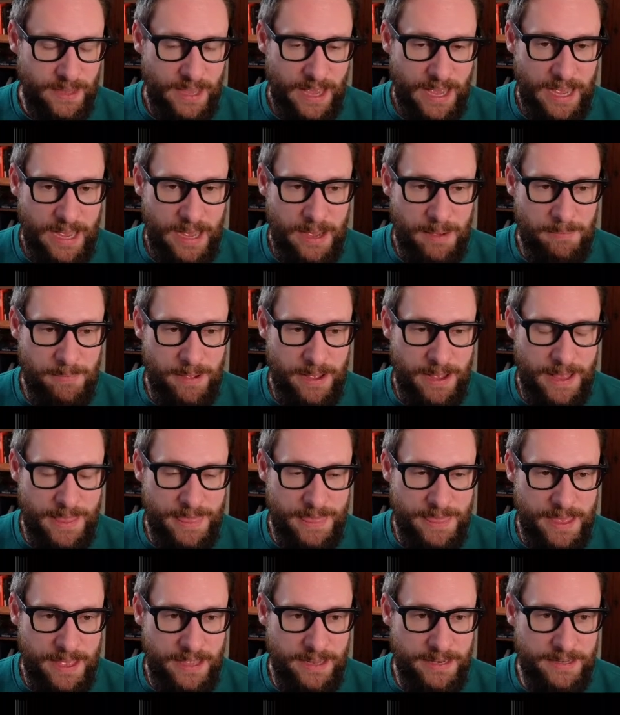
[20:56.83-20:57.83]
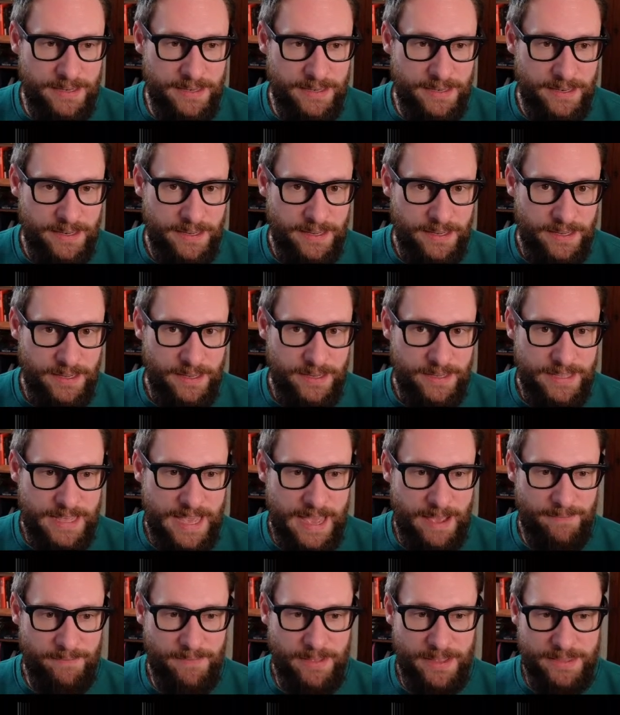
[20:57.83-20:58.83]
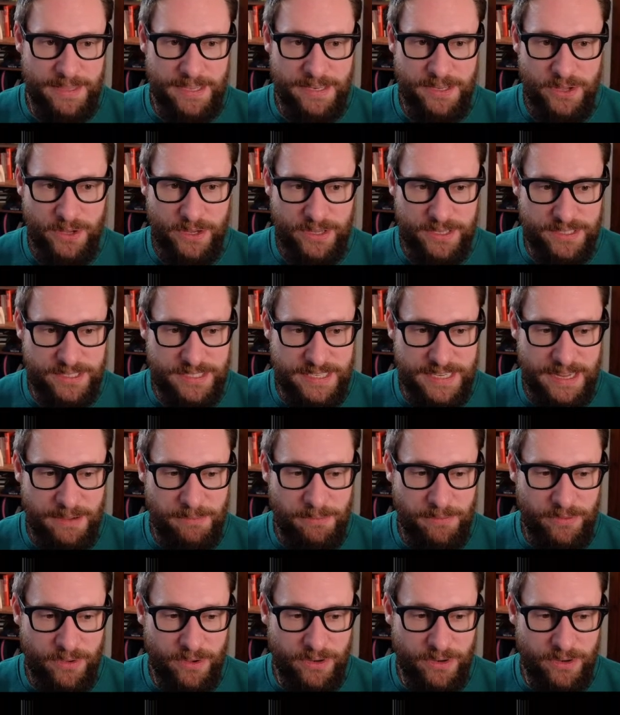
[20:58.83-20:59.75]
And then you can see here we've got a